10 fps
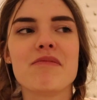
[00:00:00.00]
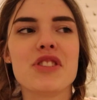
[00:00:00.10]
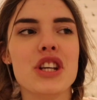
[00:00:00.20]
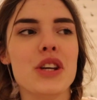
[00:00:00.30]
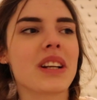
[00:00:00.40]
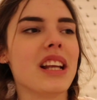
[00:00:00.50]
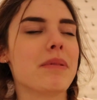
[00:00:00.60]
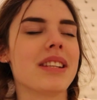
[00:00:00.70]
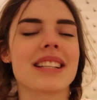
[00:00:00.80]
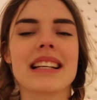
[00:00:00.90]
two
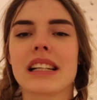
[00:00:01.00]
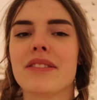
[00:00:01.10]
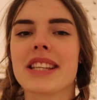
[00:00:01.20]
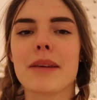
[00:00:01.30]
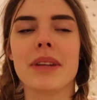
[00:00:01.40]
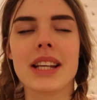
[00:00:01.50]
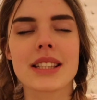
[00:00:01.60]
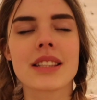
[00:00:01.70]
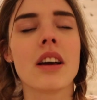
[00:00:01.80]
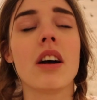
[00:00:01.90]
clips in exactly the same
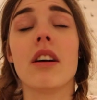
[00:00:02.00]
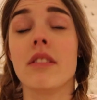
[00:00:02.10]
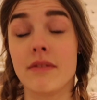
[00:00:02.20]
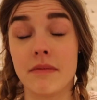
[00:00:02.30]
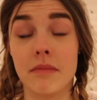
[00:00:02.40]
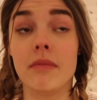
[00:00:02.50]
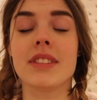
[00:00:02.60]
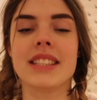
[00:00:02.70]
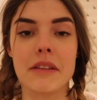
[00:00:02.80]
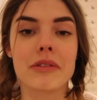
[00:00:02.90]
place.
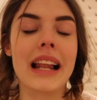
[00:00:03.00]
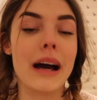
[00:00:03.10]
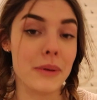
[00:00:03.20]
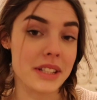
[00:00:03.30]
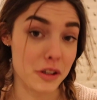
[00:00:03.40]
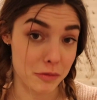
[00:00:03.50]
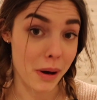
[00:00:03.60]
Several hours have